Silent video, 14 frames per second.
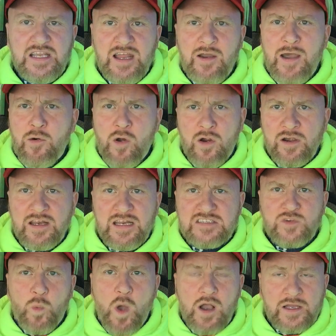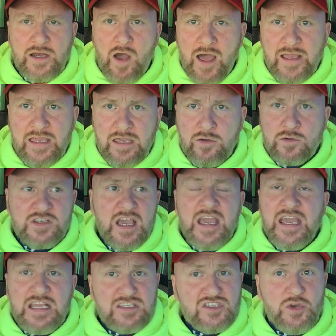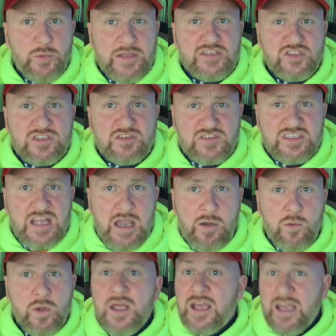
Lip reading: You know how hard it is to walk in high heels in 2 inches of snow?